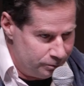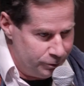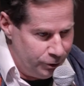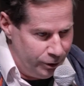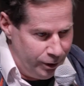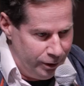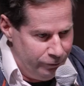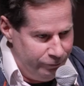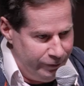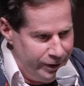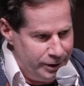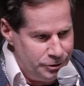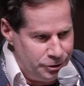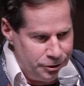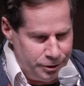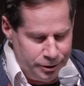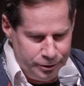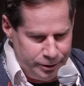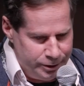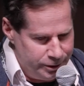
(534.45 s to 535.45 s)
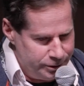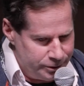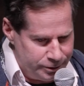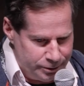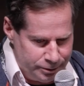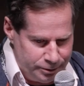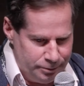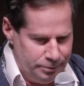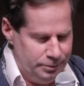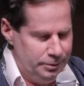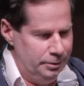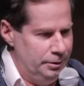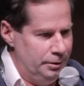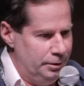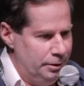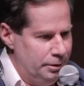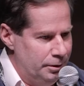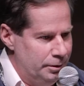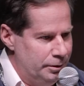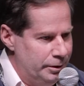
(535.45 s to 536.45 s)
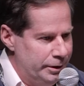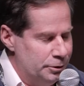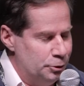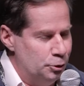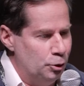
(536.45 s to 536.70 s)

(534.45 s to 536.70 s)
Venture is, there are